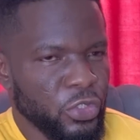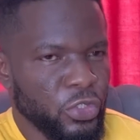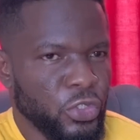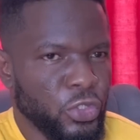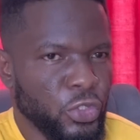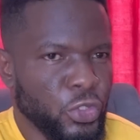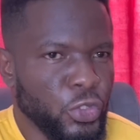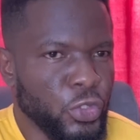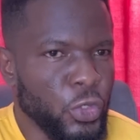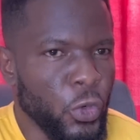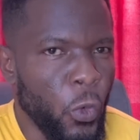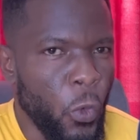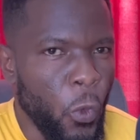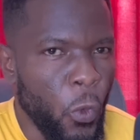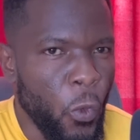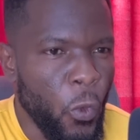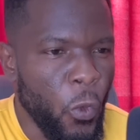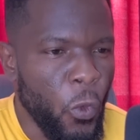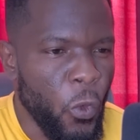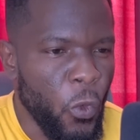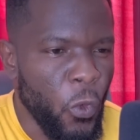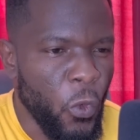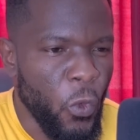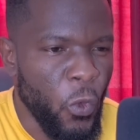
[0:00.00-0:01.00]

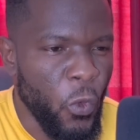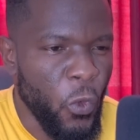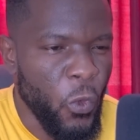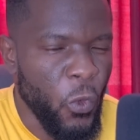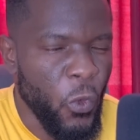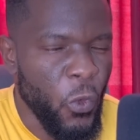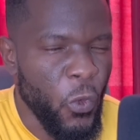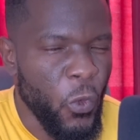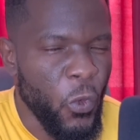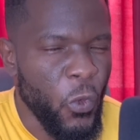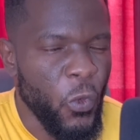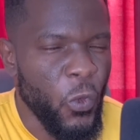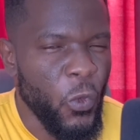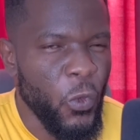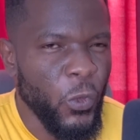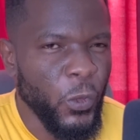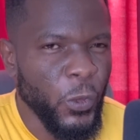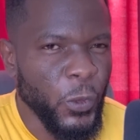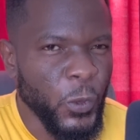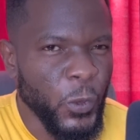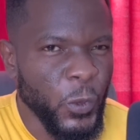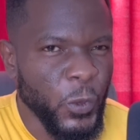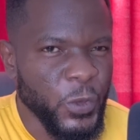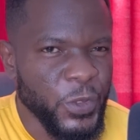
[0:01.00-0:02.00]

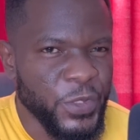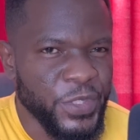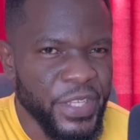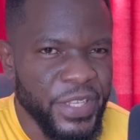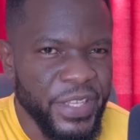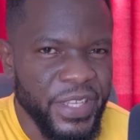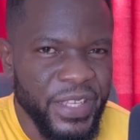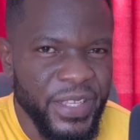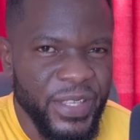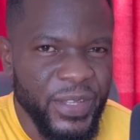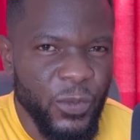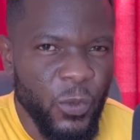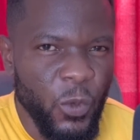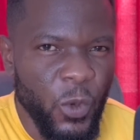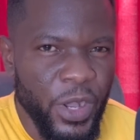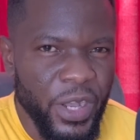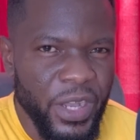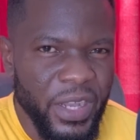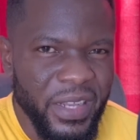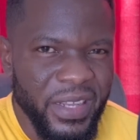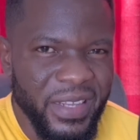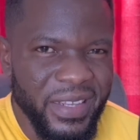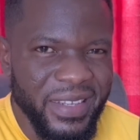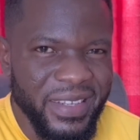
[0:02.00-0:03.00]
chosen
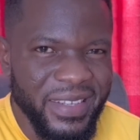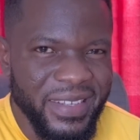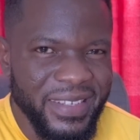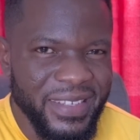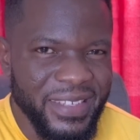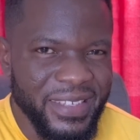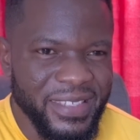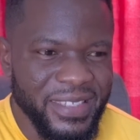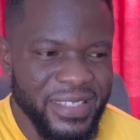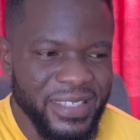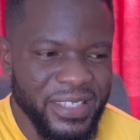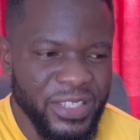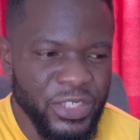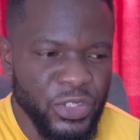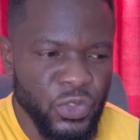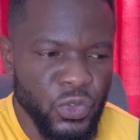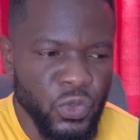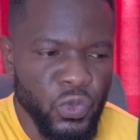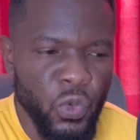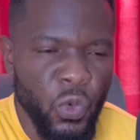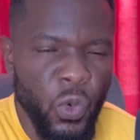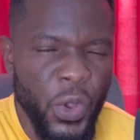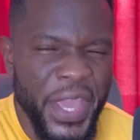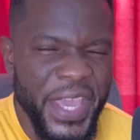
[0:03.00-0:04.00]
ones
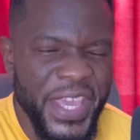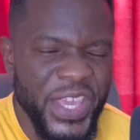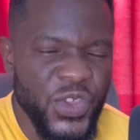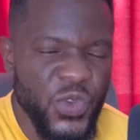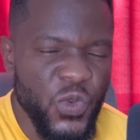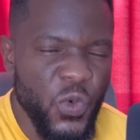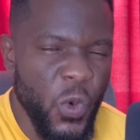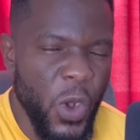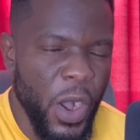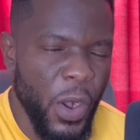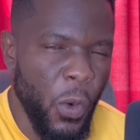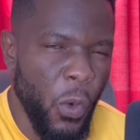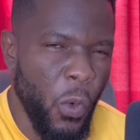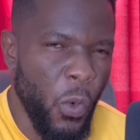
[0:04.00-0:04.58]
where you are